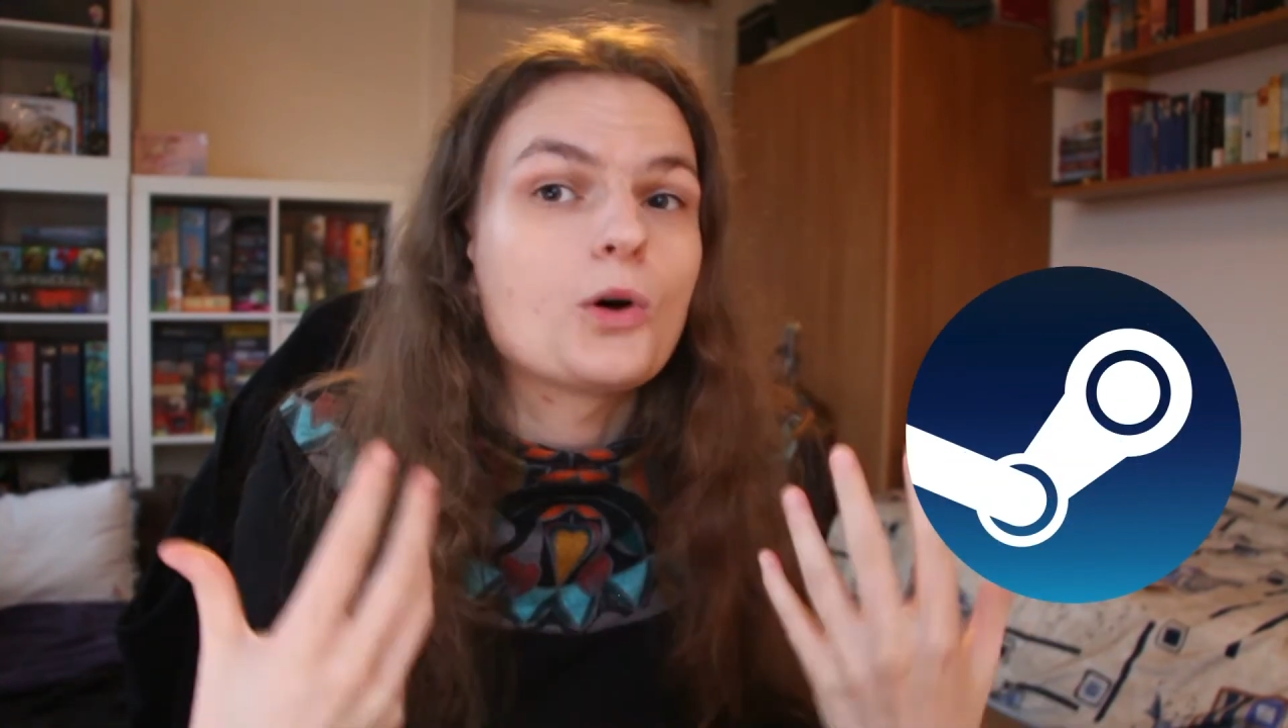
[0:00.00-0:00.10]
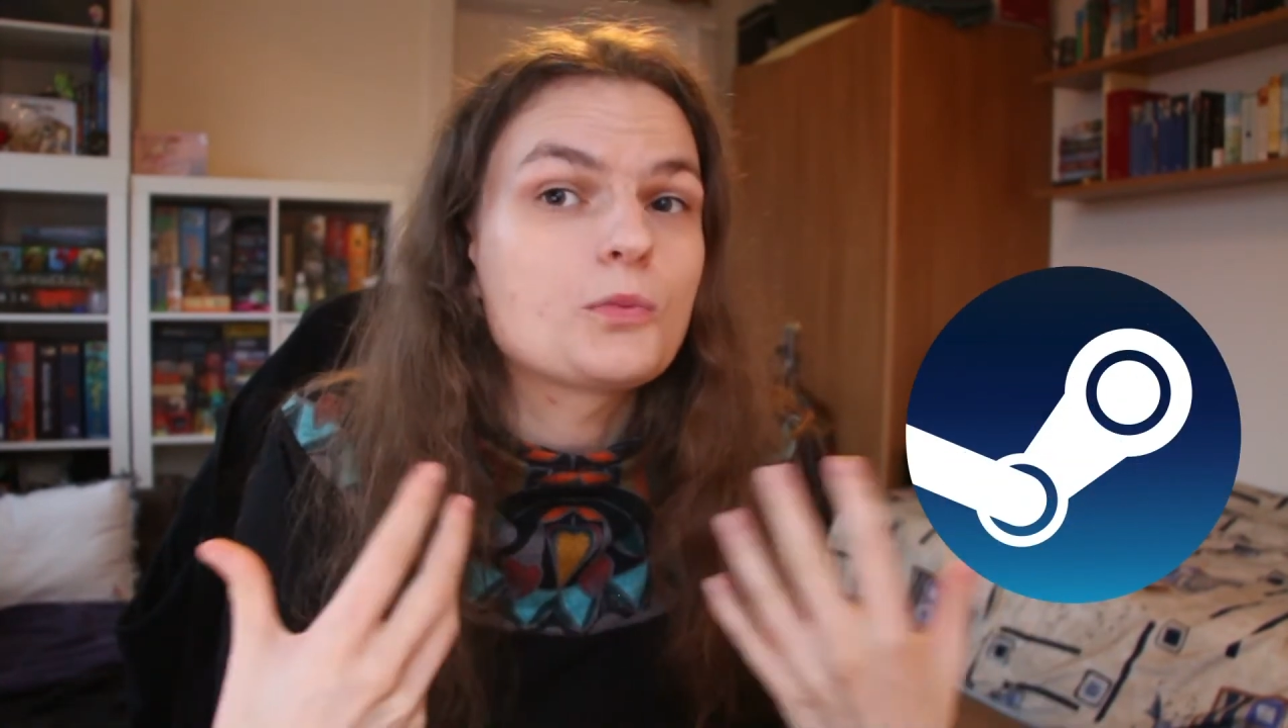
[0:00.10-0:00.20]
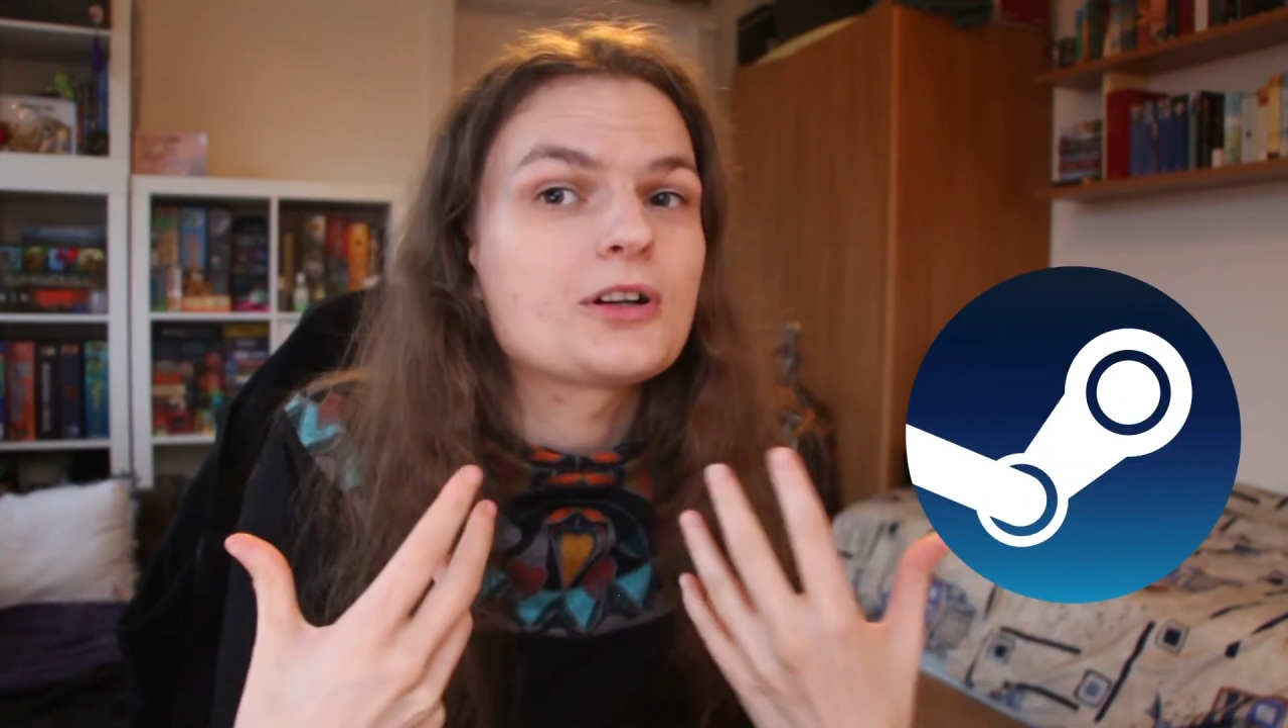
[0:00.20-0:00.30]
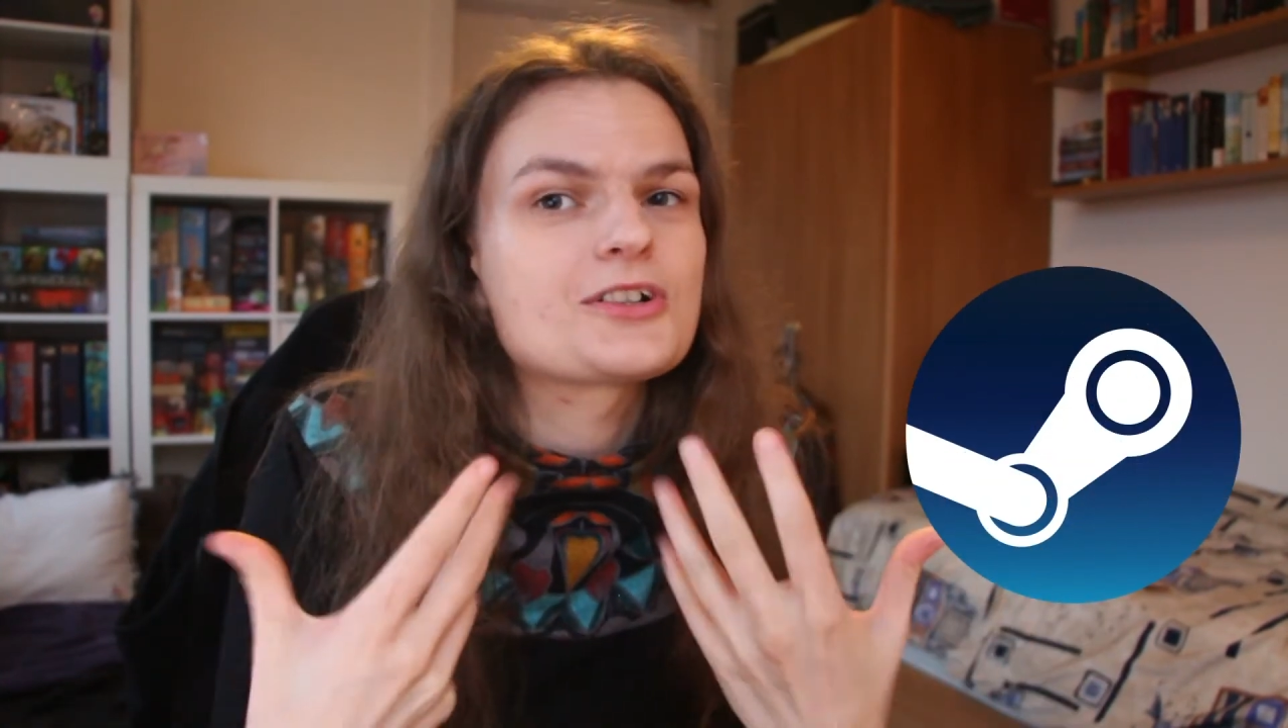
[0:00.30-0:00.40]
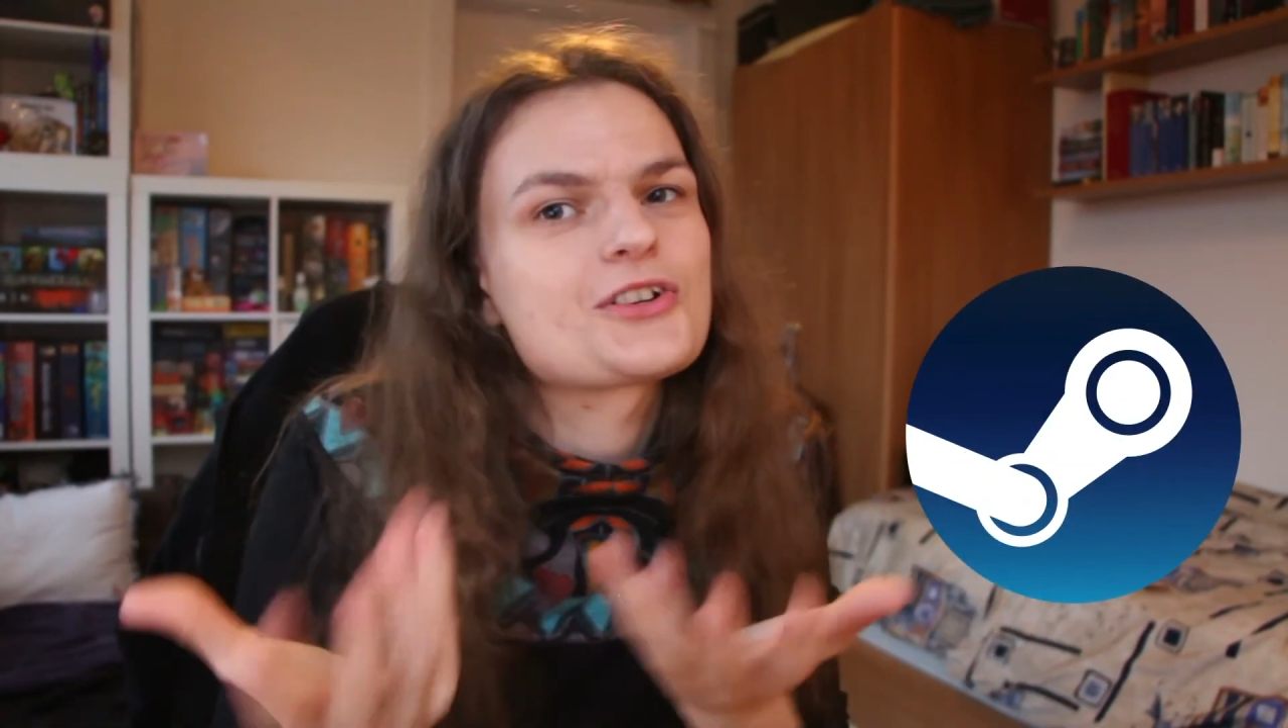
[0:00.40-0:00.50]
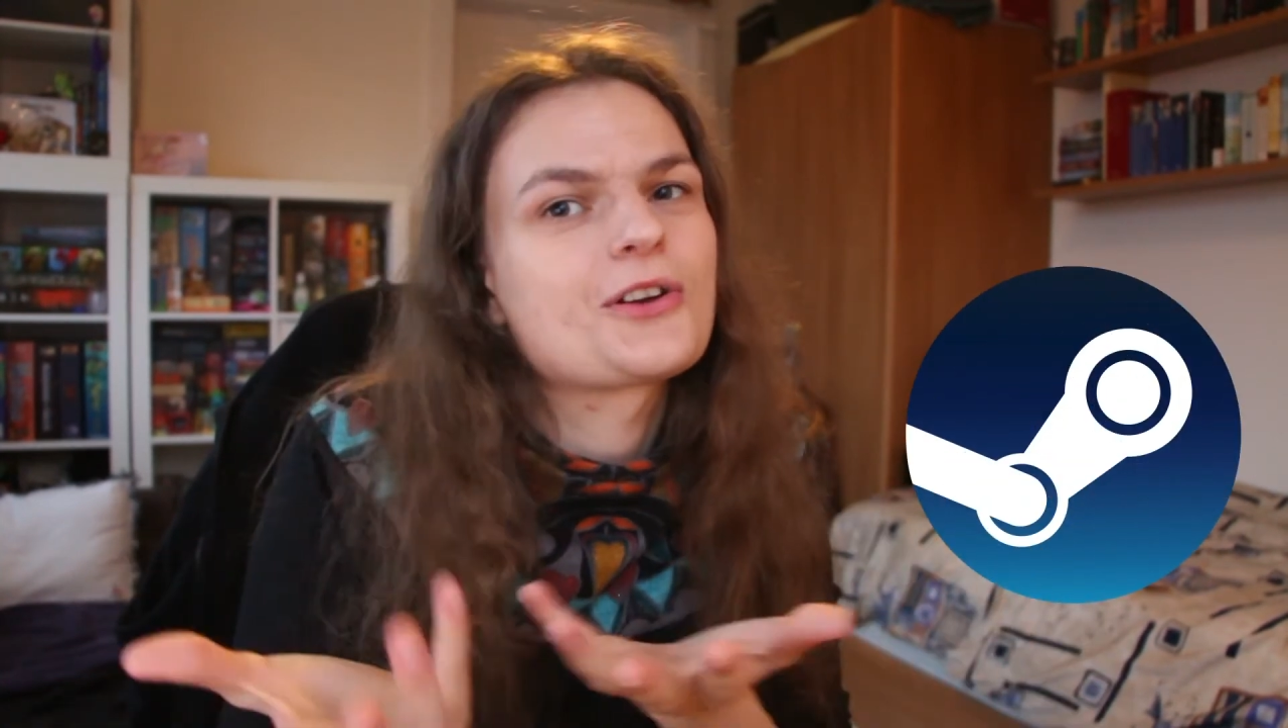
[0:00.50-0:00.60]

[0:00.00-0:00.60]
what we are